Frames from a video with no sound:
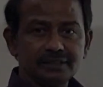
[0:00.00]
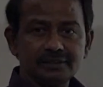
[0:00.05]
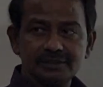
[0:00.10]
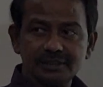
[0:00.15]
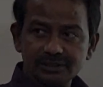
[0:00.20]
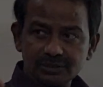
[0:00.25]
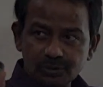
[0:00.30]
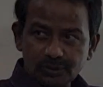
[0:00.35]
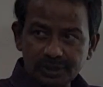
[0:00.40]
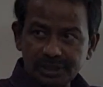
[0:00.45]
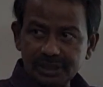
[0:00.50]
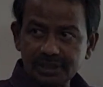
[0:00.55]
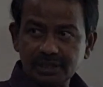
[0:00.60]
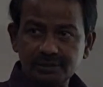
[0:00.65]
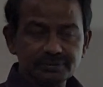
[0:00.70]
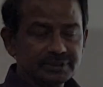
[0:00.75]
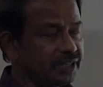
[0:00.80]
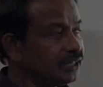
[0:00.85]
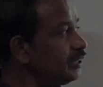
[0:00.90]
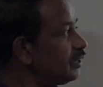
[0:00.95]
the square
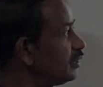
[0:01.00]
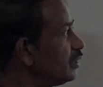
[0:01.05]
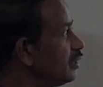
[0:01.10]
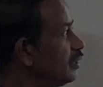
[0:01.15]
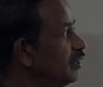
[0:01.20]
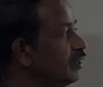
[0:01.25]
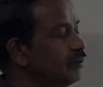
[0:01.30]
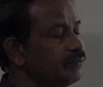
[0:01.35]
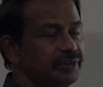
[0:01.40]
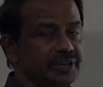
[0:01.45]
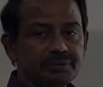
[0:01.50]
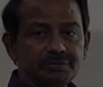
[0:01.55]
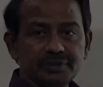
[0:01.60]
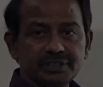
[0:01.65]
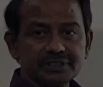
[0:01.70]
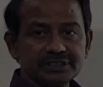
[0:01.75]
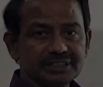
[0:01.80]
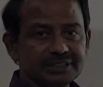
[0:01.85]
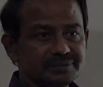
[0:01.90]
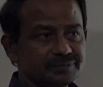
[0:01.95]
of the wave
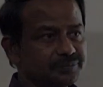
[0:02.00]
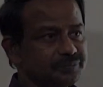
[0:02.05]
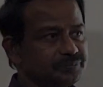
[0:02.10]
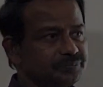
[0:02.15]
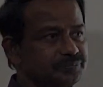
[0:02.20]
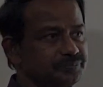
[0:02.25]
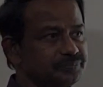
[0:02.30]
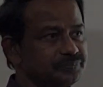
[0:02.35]
function.